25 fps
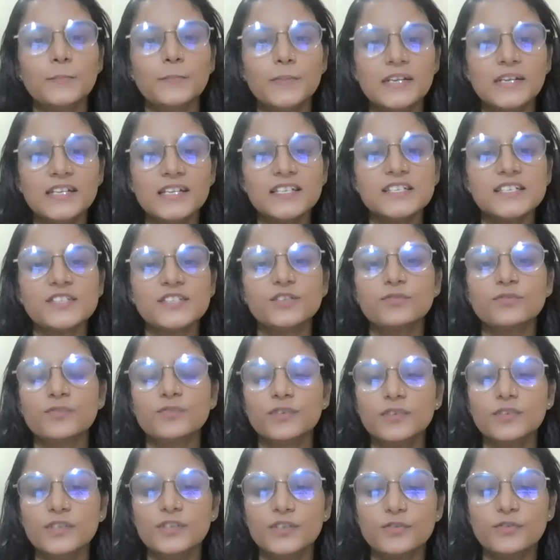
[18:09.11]
Please
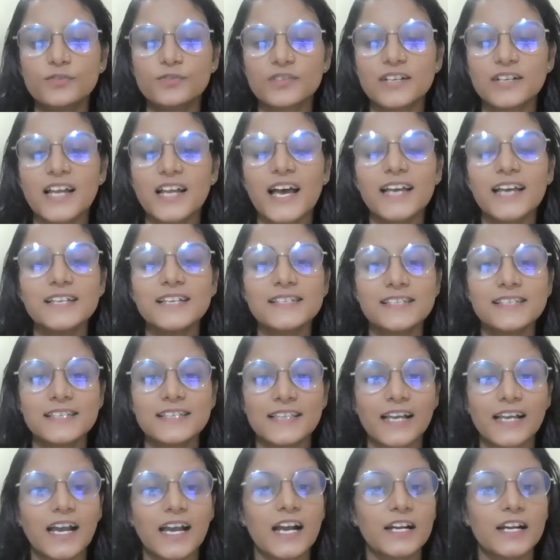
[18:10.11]
utilize
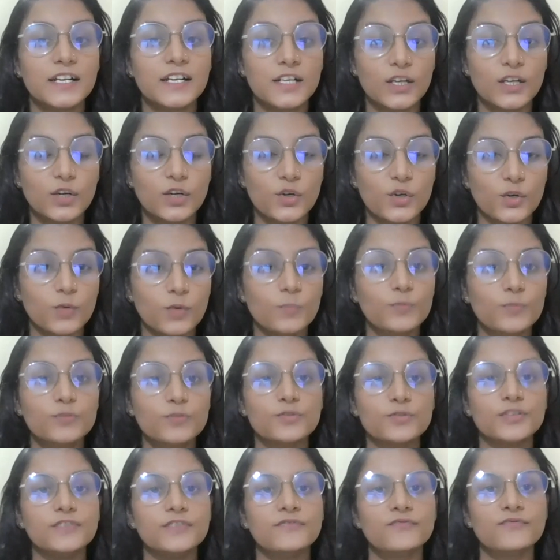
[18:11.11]
that group
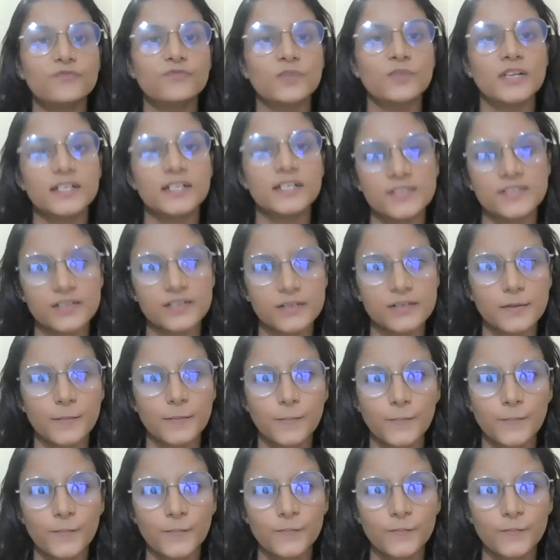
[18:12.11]
to the fullest.